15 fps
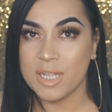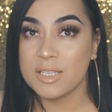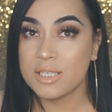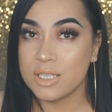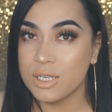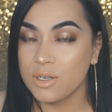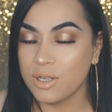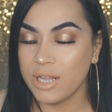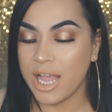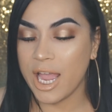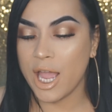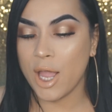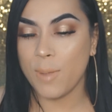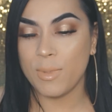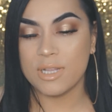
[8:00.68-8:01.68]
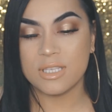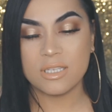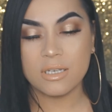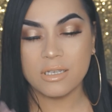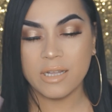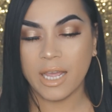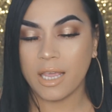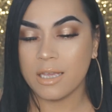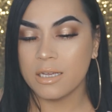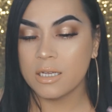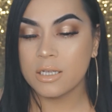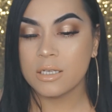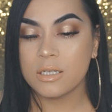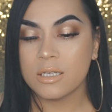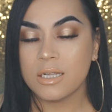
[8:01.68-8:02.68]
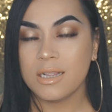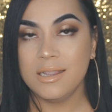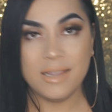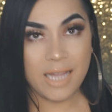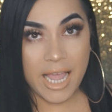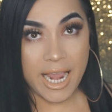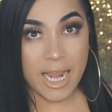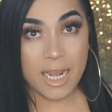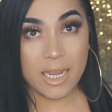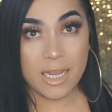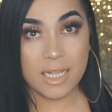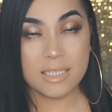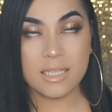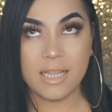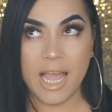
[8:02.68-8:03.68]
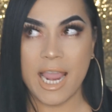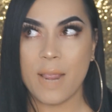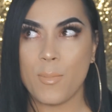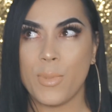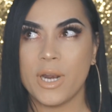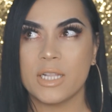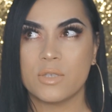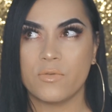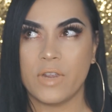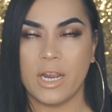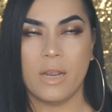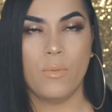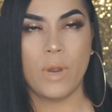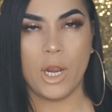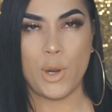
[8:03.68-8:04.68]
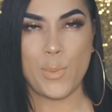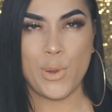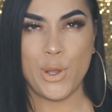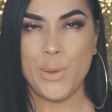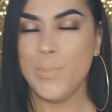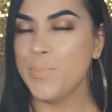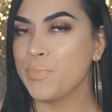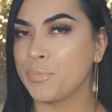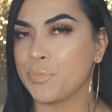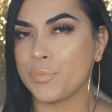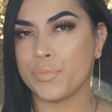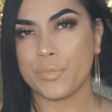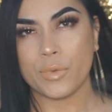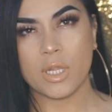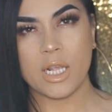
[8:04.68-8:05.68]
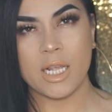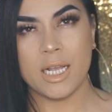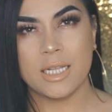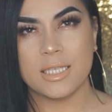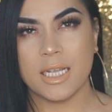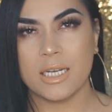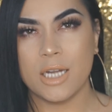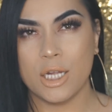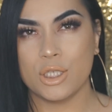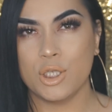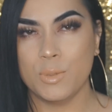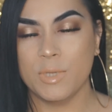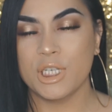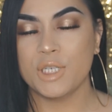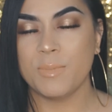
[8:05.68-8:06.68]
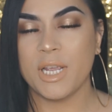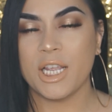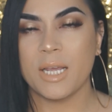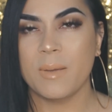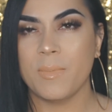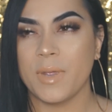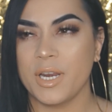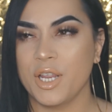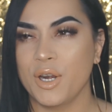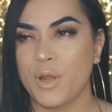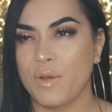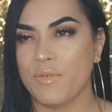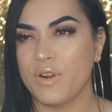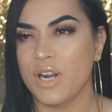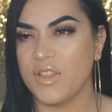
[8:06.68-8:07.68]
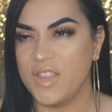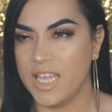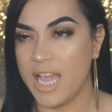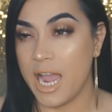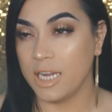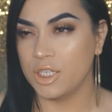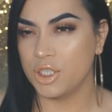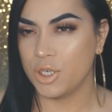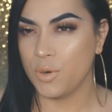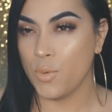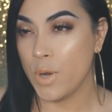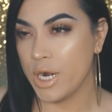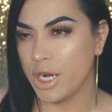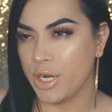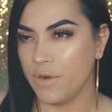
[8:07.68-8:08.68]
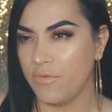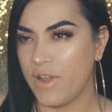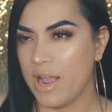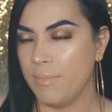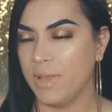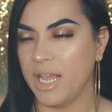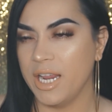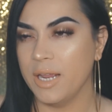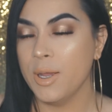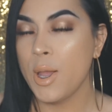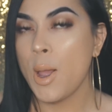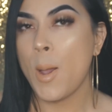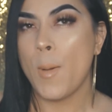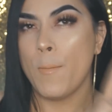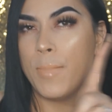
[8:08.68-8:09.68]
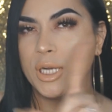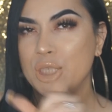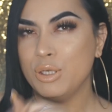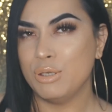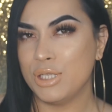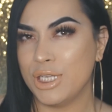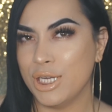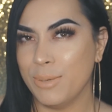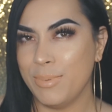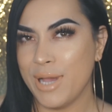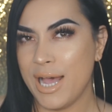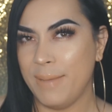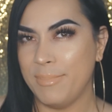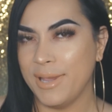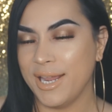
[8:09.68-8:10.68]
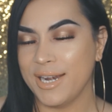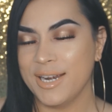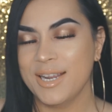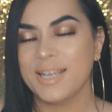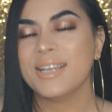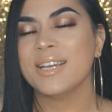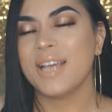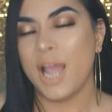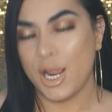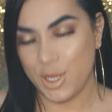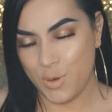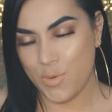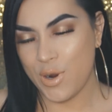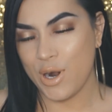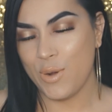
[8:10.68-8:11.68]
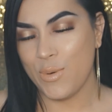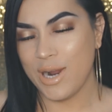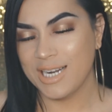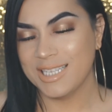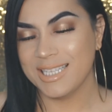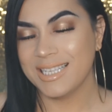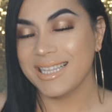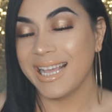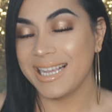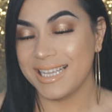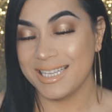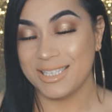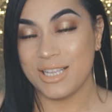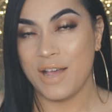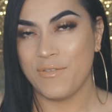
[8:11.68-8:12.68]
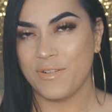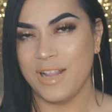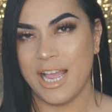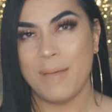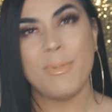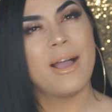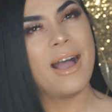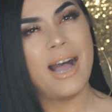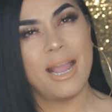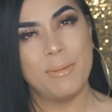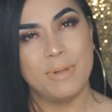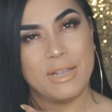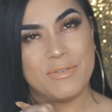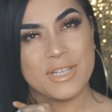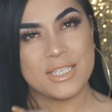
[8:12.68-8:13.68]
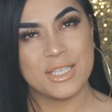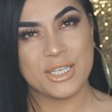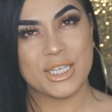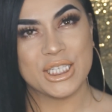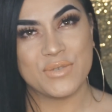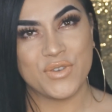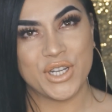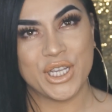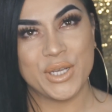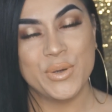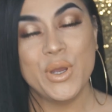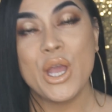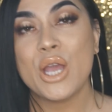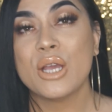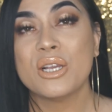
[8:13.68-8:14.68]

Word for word: It's still glam. It's still like light. It's light, but it's very wearable. It's like not too much makeup. And you know, if you're not the extra one in your family, but you still pop in and you want to wear like a soft glam, I believe this look is for you.